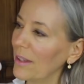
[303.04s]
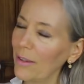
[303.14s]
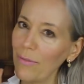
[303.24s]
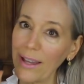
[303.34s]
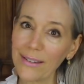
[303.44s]

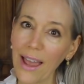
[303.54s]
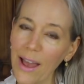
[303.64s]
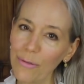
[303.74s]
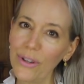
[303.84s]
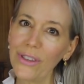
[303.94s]
In fact,
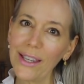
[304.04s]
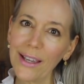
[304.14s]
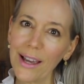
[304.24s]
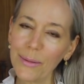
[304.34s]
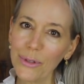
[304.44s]

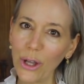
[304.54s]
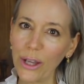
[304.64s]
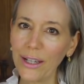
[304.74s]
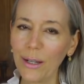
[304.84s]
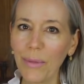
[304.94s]
everything I'm
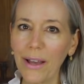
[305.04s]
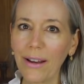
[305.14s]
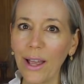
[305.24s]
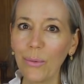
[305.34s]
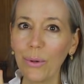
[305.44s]
talking
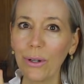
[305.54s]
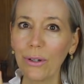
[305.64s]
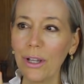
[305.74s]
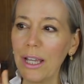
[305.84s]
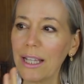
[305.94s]
about I
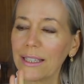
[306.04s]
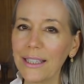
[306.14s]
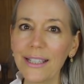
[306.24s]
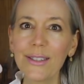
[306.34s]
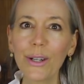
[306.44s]
will
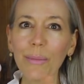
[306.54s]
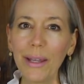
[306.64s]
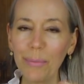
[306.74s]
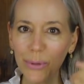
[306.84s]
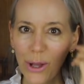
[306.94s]
list on
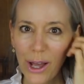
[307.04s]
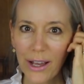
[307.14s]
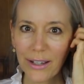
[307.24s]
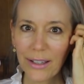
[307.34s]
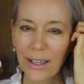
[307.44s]
my
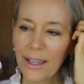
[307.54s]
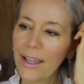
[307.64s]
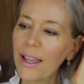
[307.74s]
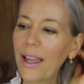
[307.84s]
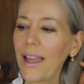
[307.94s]
blog
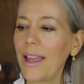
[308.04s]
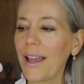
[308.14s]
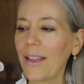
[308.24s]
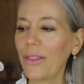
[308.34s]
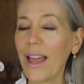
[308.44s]

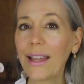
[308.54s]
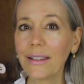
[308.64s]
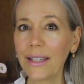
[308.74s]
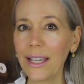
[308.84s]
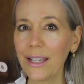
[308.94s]
and that
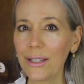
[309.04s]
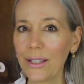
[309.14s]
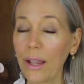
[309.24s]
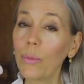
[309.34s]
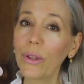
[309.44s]
link
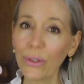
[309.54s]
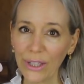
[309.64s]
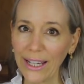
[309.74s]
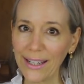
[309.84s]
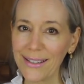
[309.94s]
with
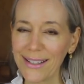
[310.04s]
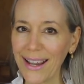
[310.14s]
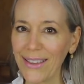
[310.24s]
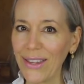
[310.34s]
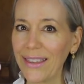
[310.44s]
links
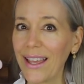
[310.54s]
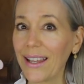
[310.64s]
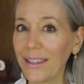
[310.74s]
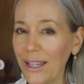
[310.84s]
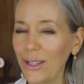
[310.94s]
and then
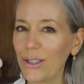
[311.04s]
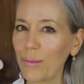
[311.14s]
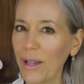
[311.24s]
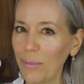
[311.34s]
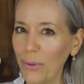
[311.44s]
that link
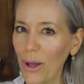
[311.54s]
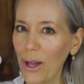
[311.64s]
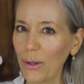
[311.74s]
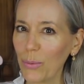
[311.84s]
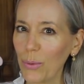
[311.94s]
to my
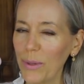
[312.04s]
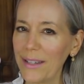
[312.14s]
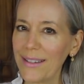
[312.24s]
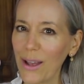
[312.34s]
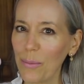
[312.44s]
blog will
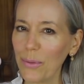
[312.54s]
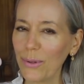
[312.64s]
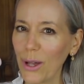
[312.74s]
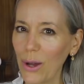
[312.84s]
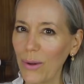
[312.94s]
be down
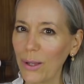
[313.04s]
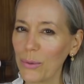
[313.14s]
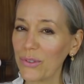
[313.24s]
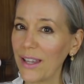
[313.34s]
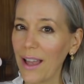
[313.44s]
below it
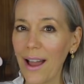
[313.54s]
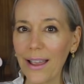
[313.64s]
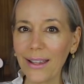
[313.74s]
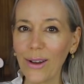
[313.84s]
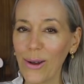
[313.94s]
will say
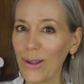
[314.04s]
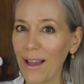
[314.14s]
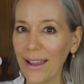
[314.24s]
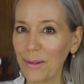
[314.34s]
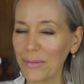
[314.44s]
I, all
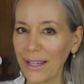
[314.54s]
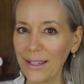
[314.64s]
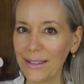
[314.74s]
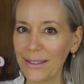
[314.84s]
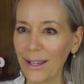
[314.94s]
item
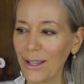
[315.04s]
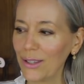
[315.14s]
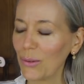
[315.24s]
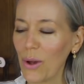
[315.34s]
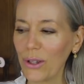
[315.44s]
links
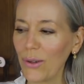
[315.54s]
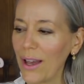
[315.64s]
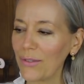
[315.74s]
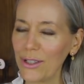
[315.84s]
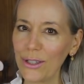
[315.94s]
so all you
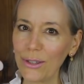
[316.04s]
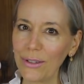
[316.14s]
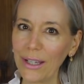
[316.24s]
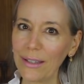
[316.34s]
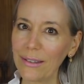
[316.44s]
have to do
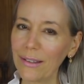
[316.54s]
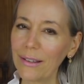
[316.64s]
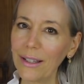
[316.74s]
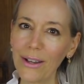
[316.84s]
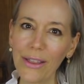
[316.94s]
is
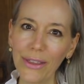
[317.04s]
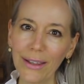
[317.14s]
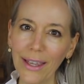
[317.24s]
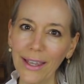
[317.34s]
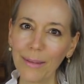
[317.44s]
click on the
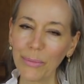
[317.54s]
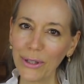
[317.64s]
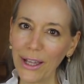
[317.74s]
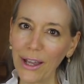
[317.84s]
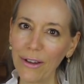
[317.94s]
link
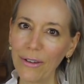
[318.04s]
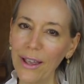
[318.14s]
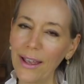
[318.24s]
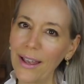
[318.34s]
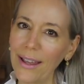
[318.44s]
below
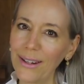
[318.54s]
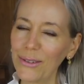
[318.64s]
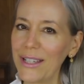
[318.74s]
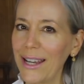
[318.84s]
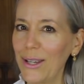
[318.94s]
and
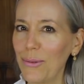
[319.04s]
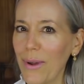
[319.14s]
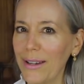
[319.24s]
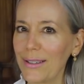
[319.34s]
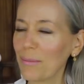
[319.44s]
it'll take you
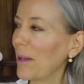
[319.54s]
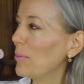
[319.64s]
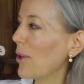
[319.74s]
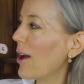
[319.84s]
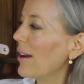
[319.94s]
right to my
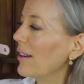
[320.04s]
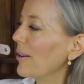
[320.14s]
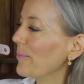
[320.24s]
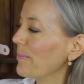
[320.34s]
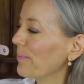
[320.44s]
blog
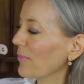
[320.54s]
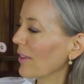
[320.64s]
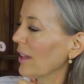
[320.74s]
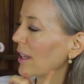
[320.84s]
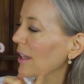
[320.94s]

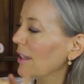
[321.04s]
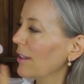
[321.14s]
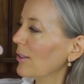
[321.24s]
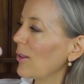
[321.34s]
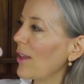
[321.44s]

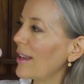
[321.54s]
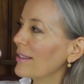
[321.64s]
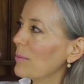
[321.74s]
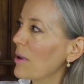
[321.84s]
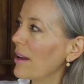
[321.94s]
so
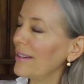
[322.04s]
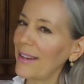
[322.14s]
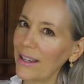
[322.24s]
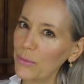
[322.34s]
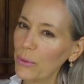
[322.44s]
that's my
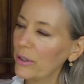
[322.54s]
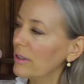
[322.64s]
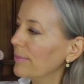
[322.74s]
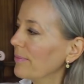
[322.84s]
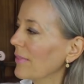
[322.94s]

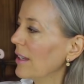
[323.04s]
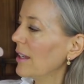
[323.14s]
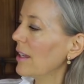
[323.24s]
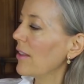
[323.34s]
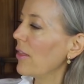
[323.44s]
dashboard
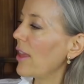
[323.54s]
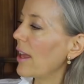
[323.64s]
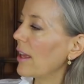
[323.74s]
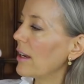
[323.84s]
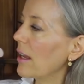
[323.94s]

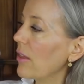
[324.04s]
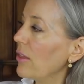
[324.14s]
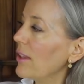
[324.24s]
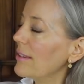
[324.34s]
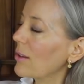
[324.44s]
then
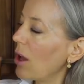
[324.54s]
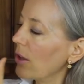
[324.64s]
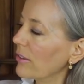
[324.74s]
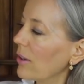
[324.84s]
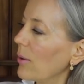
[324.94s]
this
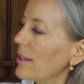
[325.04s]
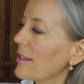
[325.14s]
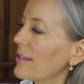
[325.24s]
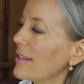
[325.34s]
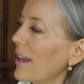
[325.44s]
also is
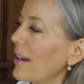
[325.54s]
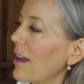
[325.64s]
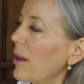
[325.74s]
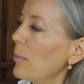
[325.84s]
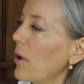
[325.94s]
a set
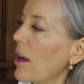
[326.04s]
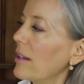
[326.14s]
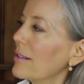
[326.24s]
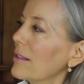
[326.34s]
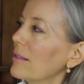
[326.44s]
I
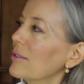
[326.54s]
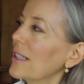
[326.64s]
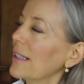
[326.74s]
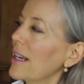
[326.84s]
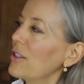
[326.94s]
bought was
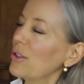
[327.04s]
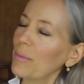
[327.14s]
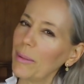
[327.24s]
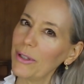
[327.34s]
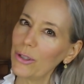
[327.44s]
it last year
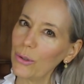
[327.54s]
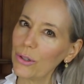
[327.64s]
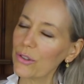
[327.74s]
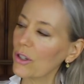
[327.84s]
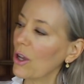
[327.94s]
maybe two
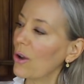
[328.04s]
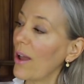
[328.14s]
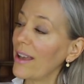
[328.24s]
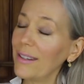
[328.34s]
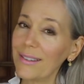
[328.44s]
years
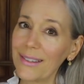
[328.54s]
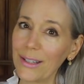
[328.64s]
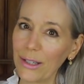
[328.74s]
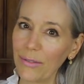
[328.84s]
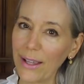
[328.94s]
ago and is
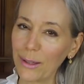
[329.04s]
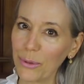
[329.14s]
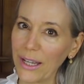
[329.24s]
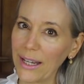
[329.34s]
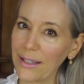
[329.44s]
still
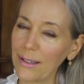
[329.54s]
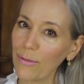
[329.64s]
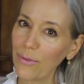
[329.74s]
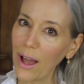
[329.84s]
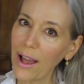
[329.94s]
available it is
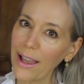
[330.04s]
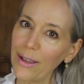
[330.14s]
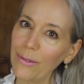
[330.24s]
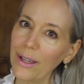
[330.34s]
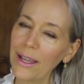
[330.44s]

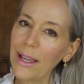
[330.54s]
five